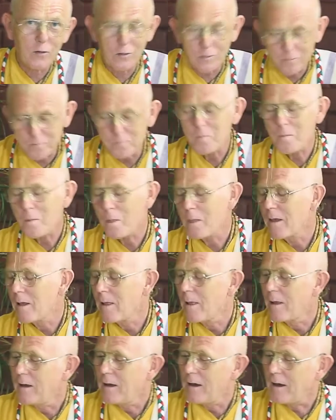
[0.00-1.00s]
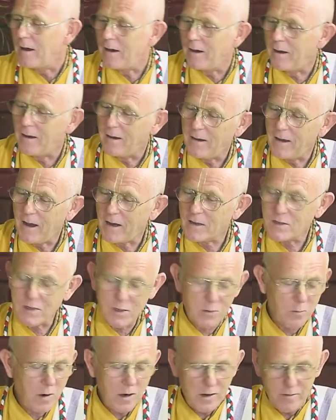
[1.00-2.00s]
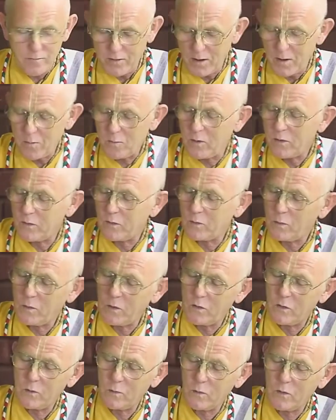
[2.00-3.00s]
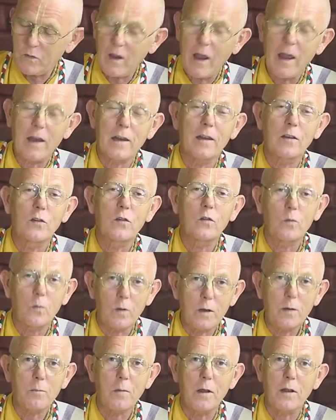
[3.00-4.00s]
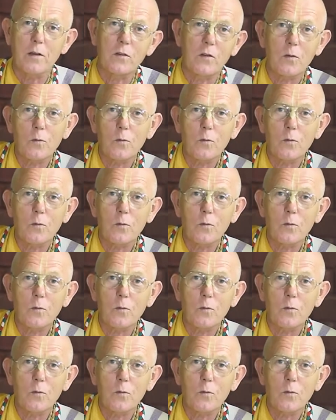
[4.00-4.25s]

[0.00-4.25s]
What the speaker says: And actually, one of them was handing sweetmeats.